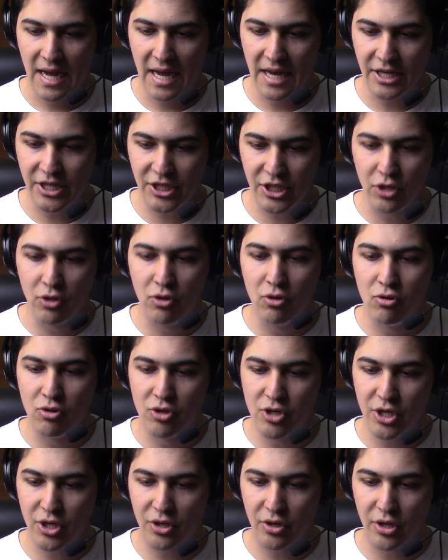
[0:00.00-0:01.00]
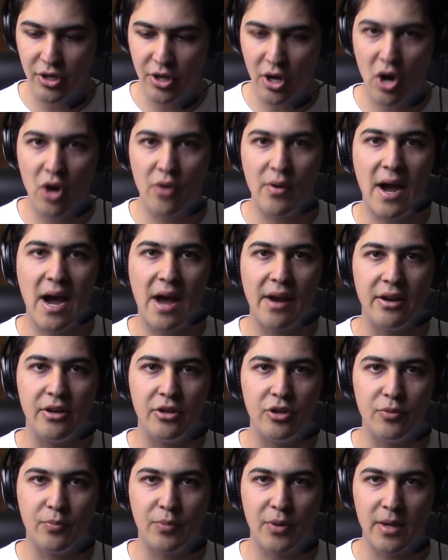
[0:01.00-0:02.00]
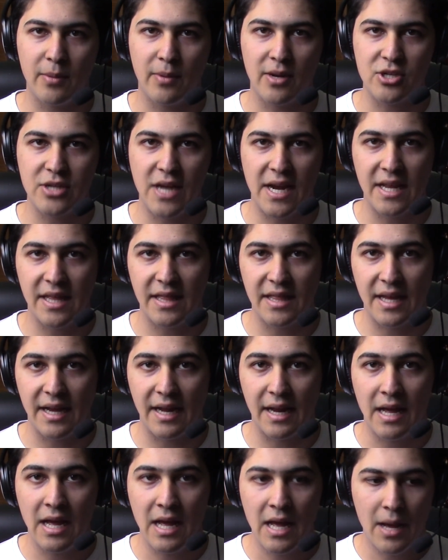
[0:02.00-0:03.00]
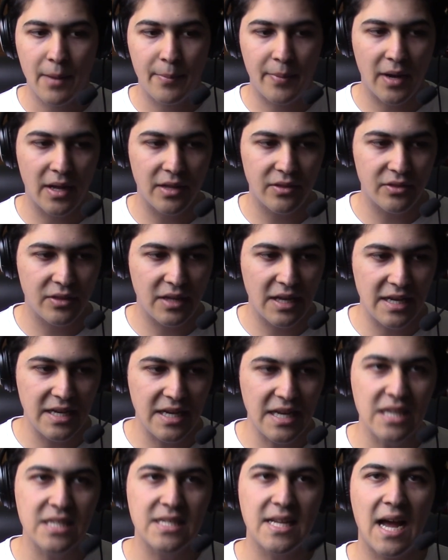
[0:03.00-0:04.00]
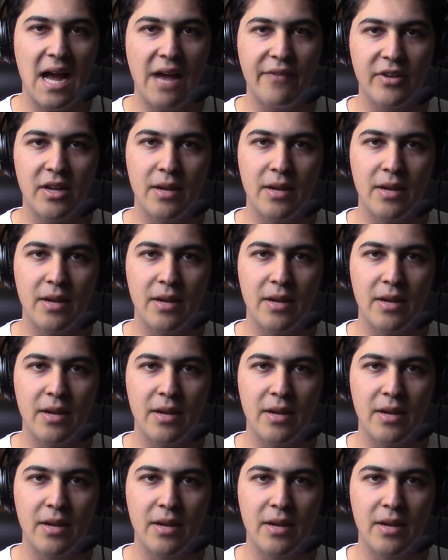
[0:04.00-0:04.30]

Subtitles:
huge and you can go around and do pretty much anything, but it needs to have a